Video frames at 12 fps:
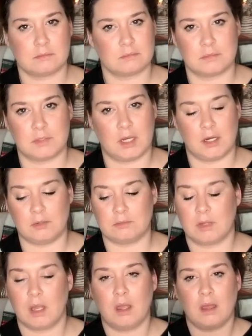No,
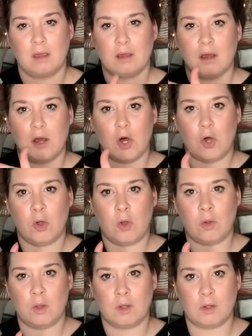
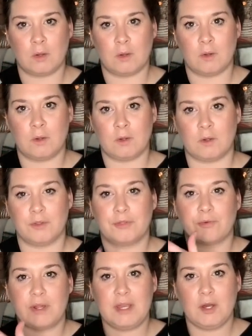hole, hole, hole,
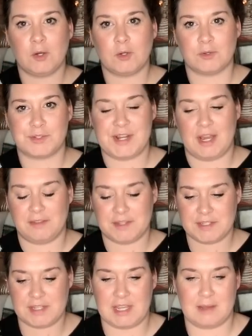three holes down the
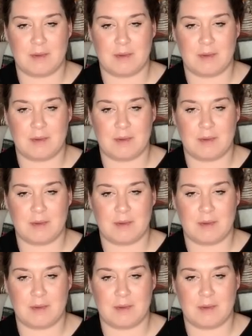seam.